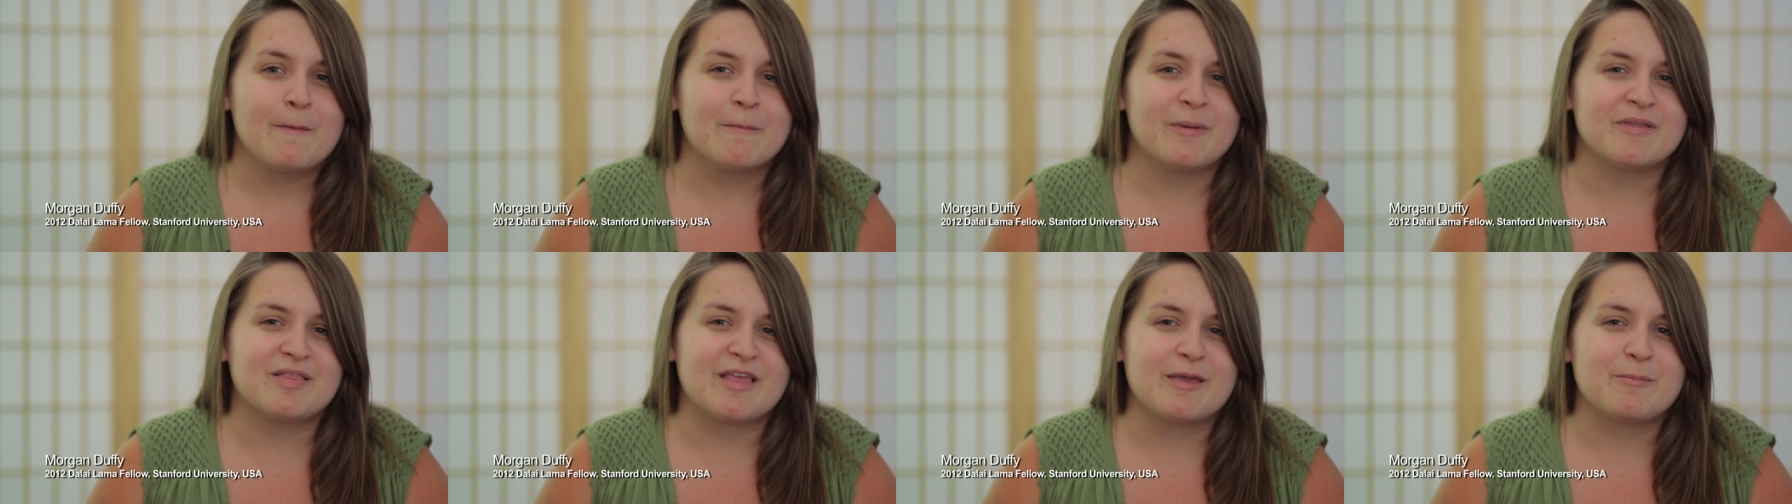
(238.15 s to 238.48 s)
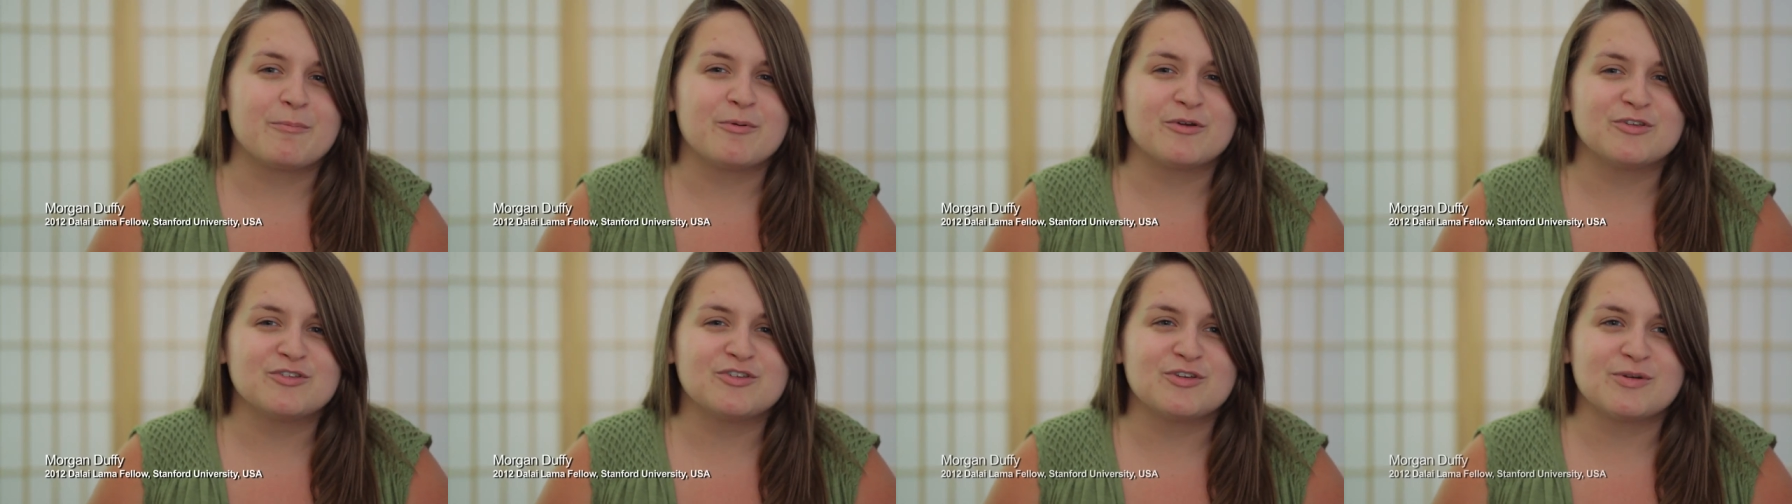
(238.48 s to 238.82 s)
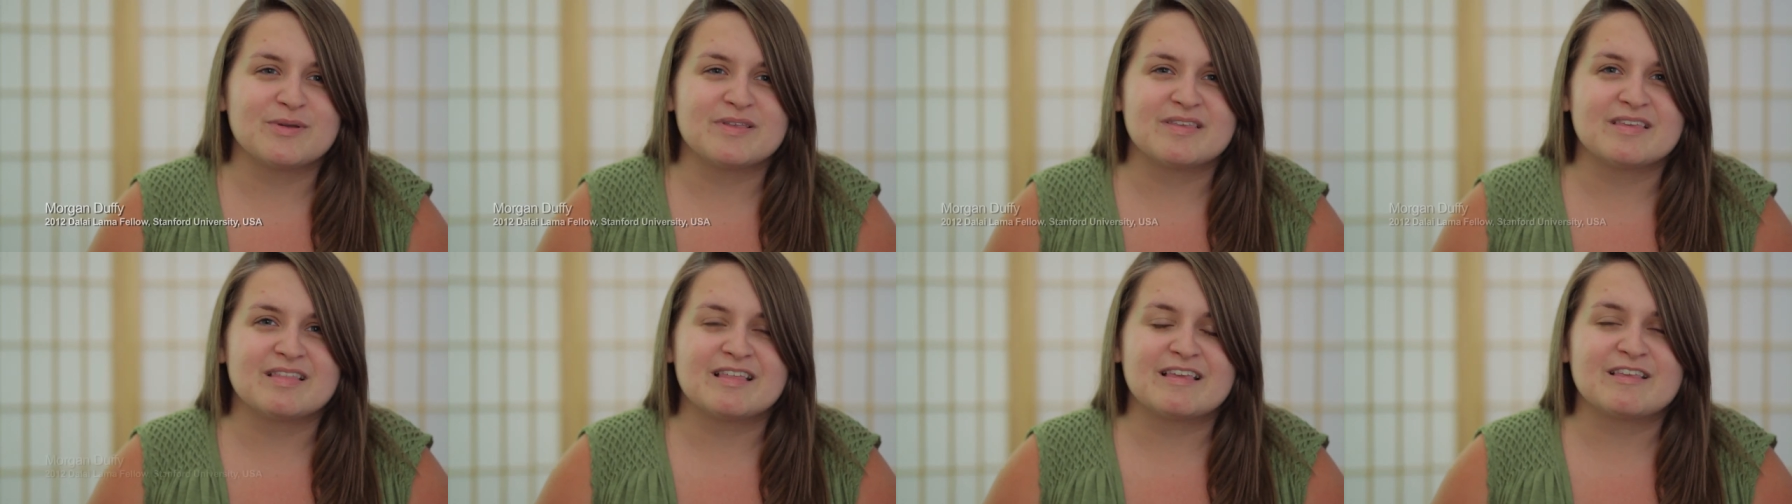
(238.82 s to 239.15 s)
but they push
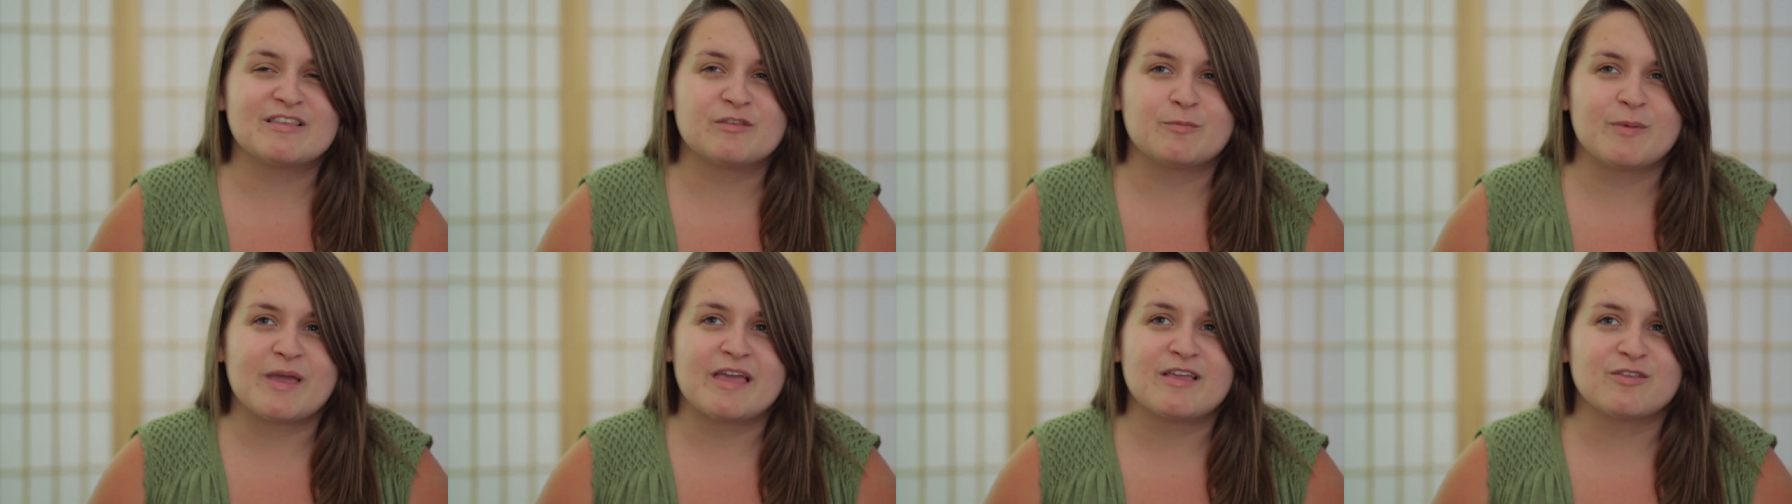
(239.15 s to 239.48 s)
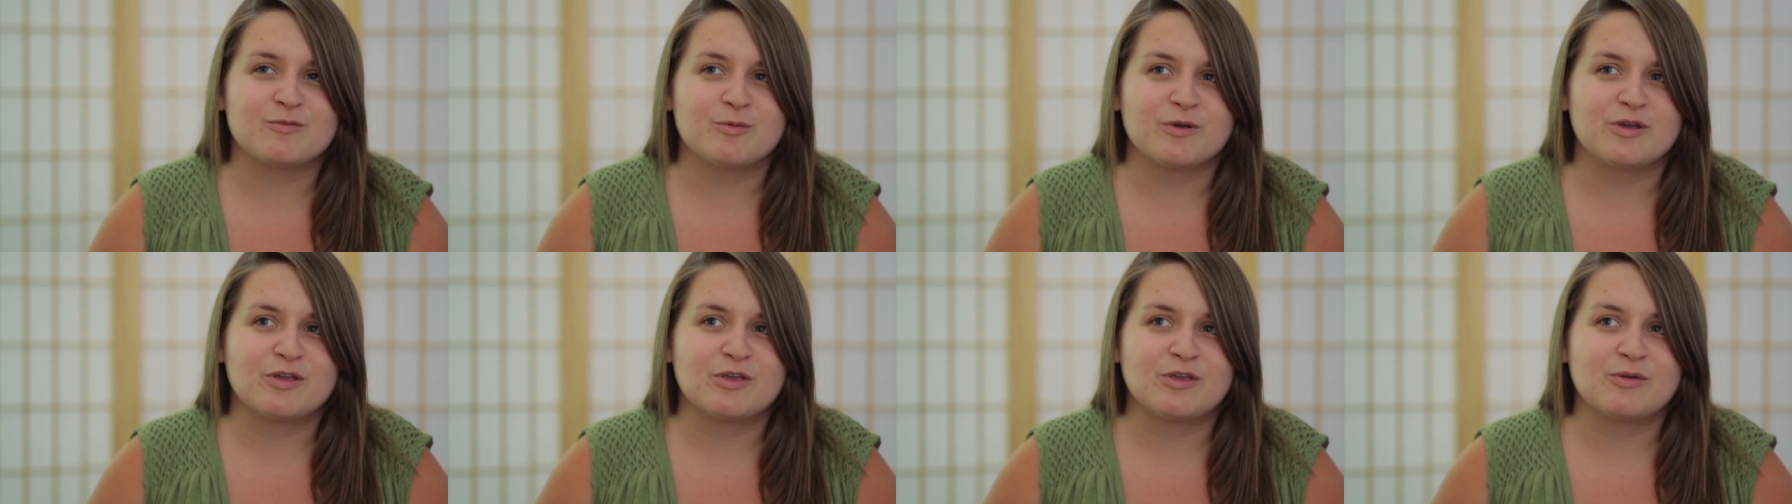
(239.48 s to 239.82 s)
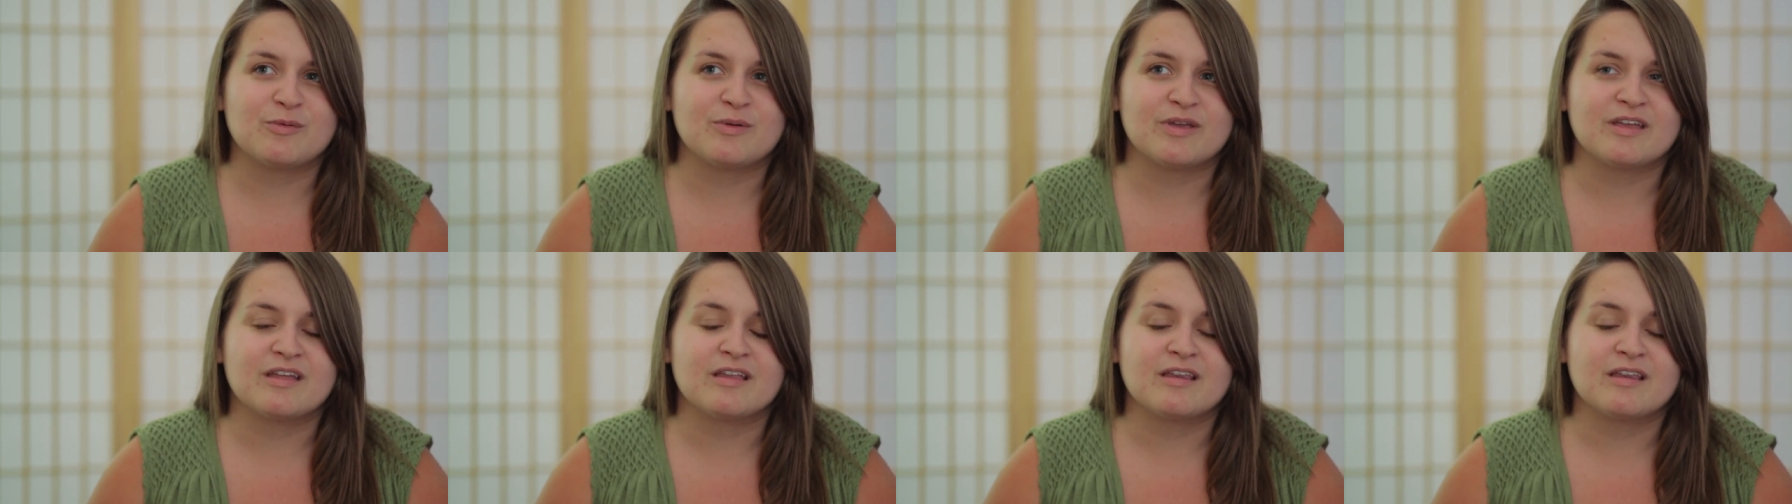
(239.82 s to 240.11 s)
you into this space where you